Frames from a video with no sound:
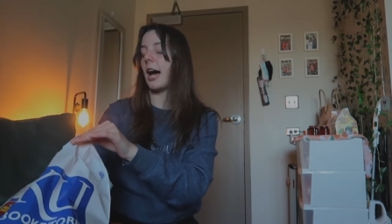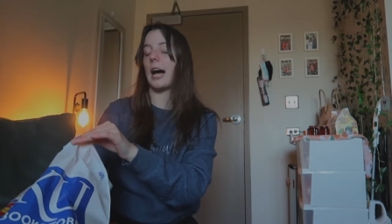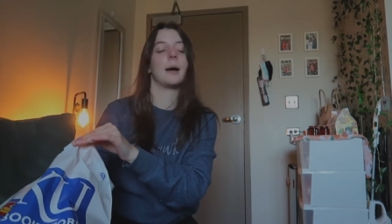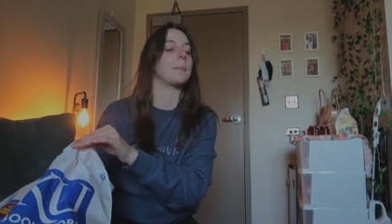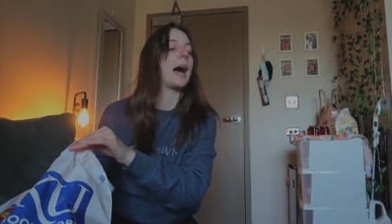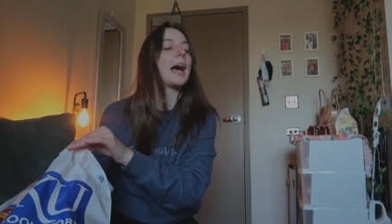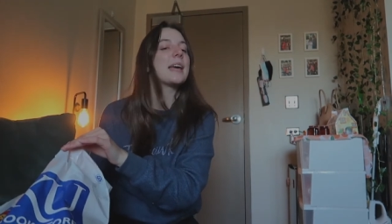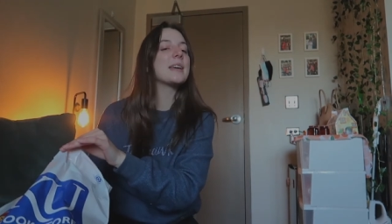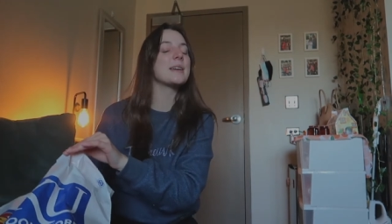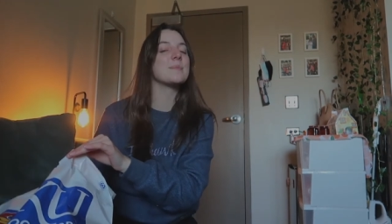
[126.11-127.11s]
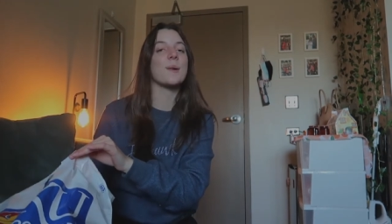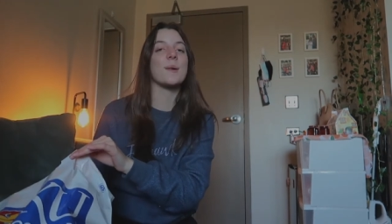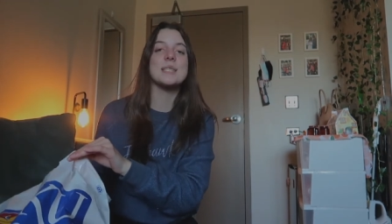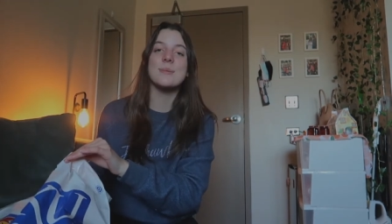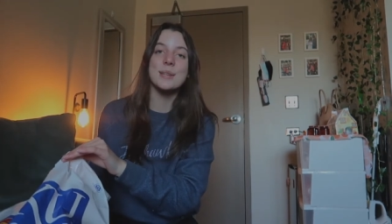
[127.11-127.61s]
um, I am
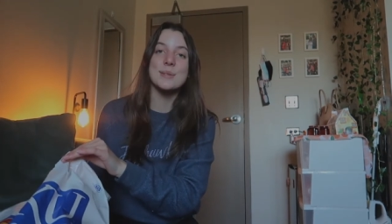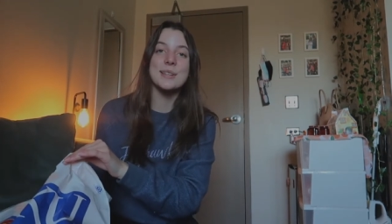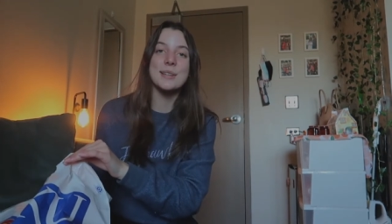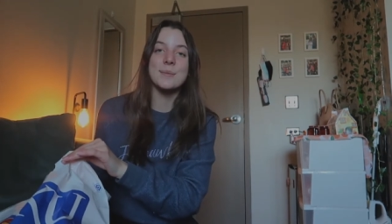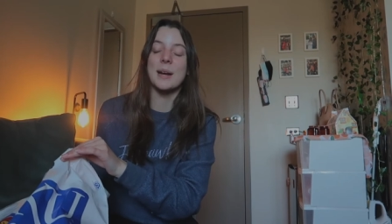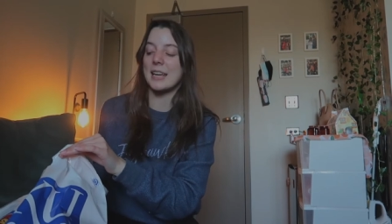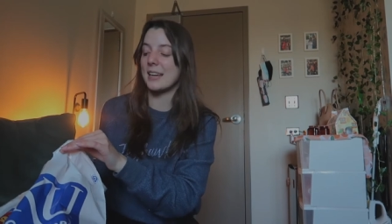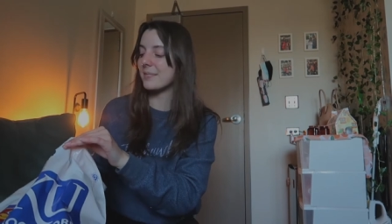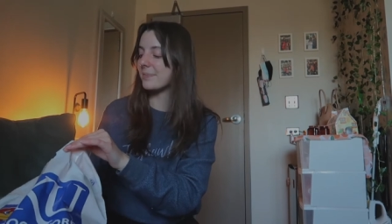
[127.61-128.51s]
going to be using her money.